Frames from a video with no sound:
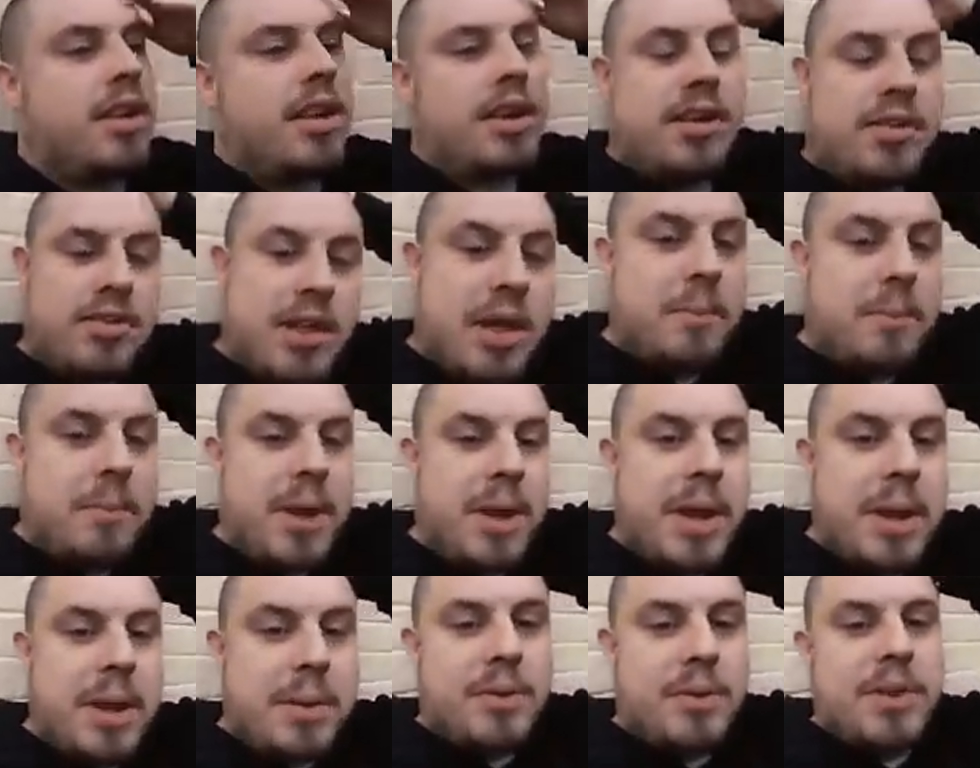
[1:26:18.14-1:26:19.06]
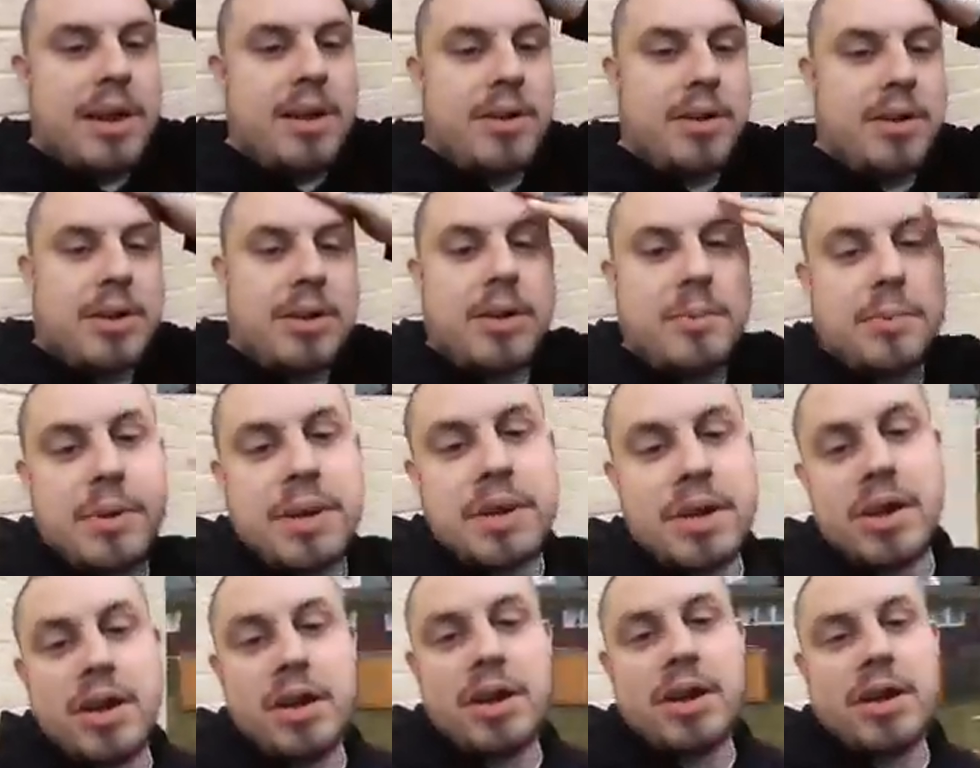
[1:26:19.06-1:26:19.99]
it's them people that are going to be
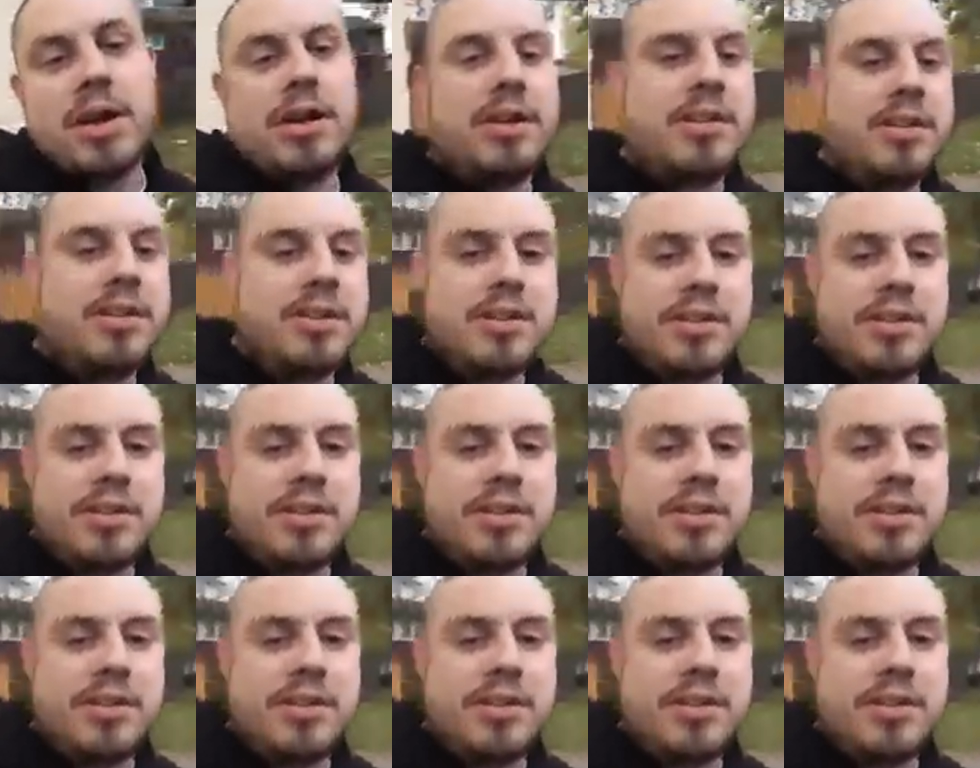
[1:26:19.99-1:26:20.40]
hurt, and